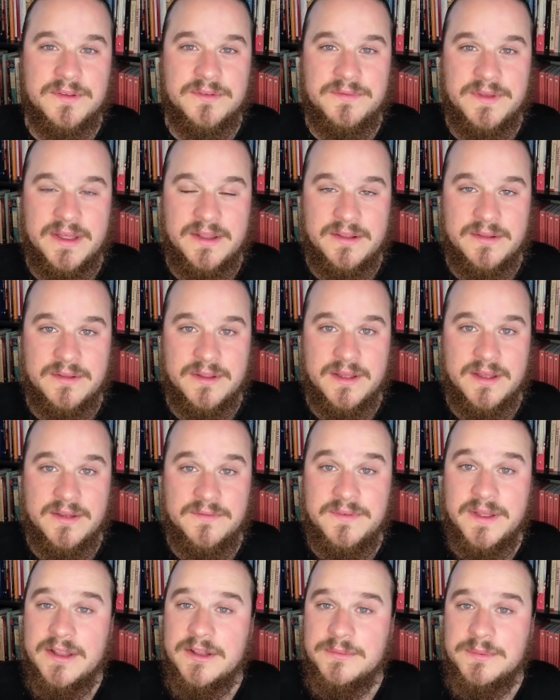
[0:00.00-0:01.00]

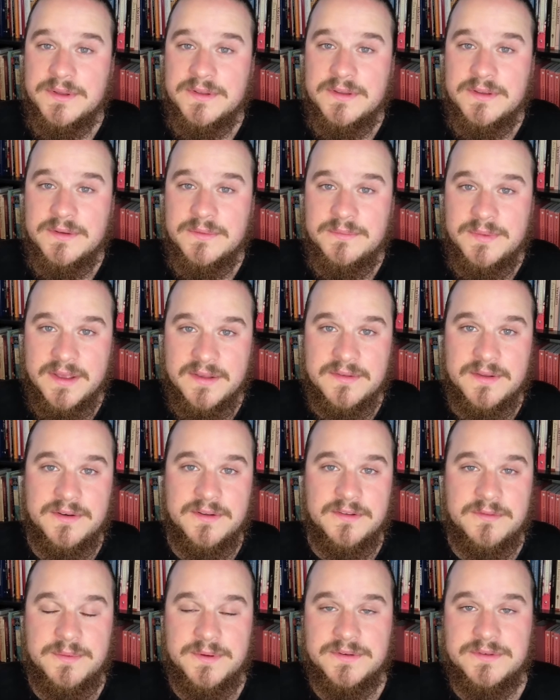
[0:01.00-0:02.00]
available to you based on
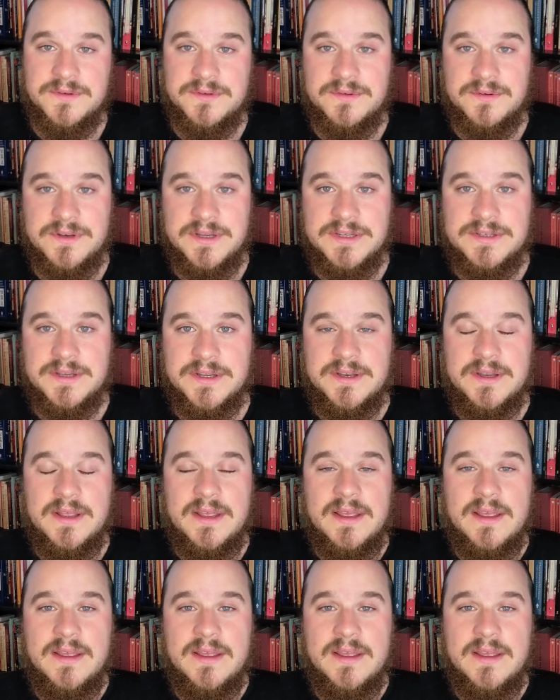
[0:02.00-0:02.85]
your spiritual tradition